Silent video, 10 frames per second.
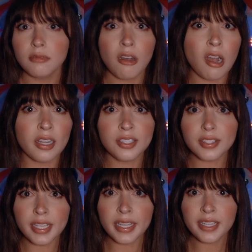
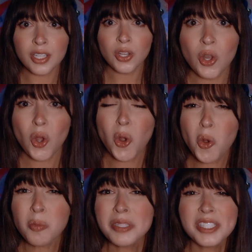honestly,
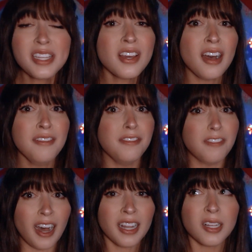whomst the
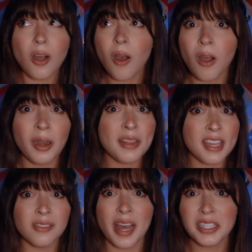fuck are
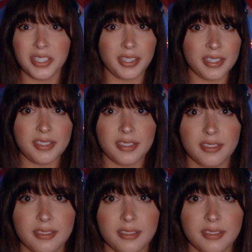the electors?